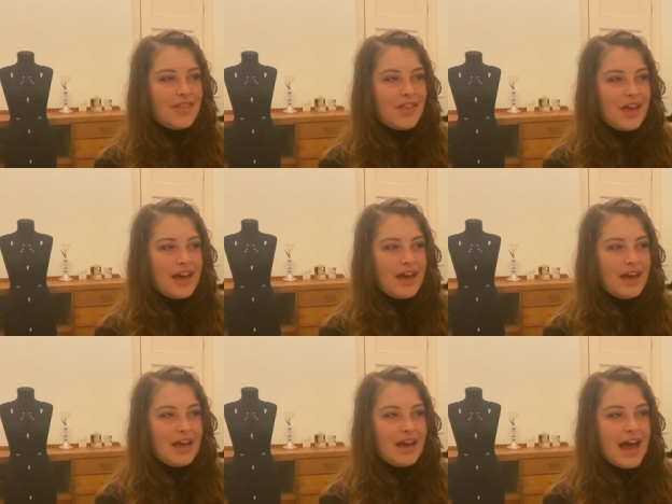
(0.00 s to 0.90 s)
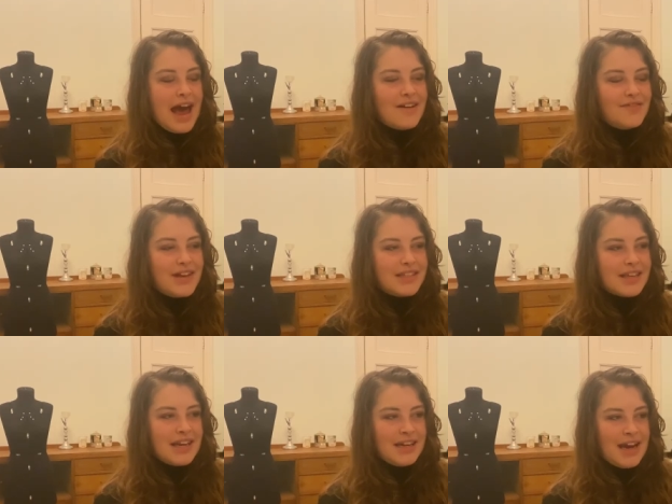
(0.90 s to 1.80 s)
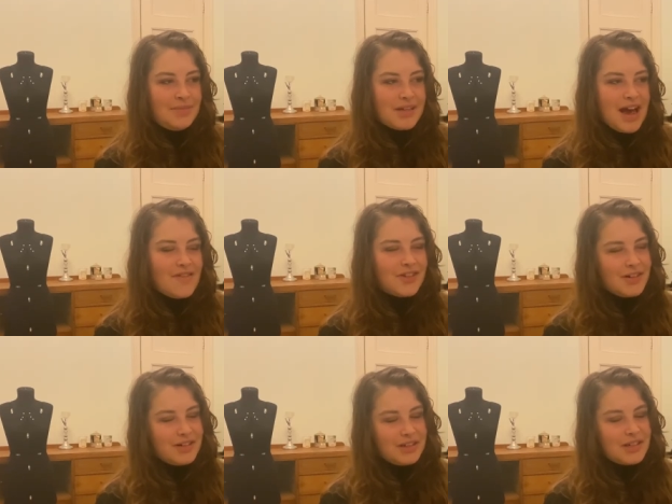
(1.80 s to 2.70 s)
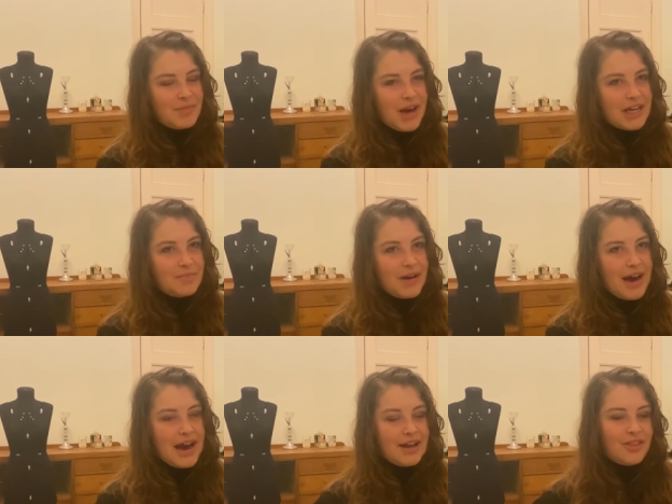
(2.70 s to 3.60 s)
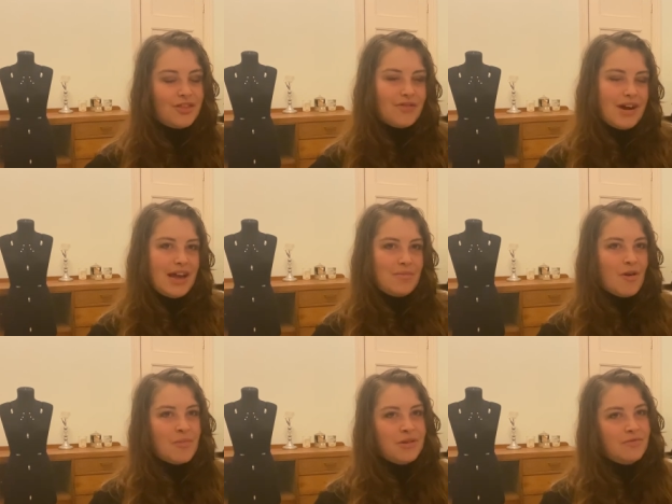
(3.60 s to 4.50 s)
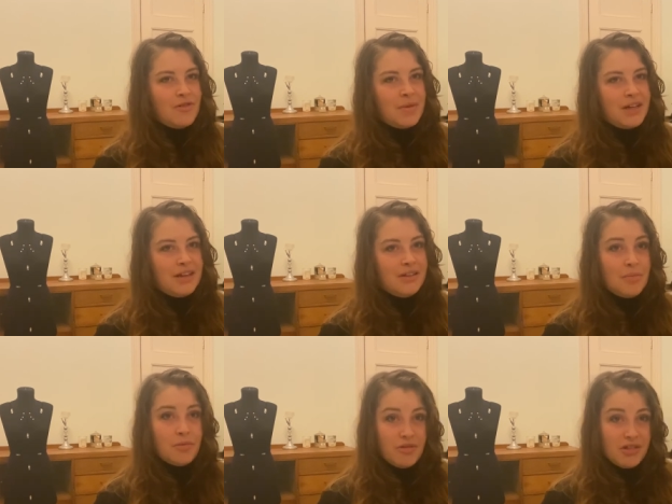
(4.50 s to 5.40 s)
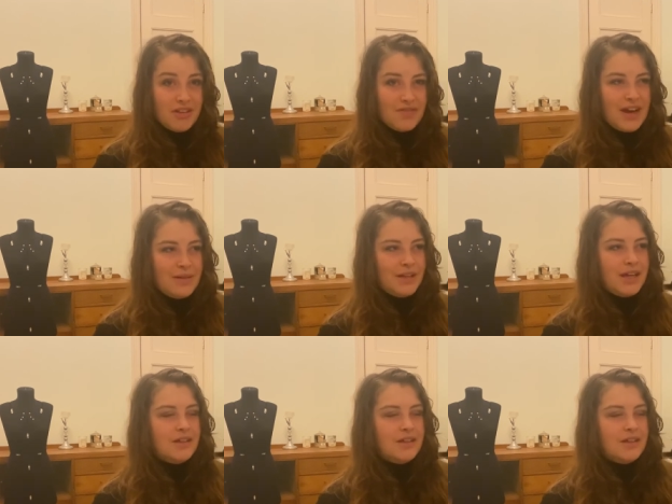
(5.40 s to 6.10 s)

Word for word: The outfits are named after and inspired by three prominent women in the Borgia family.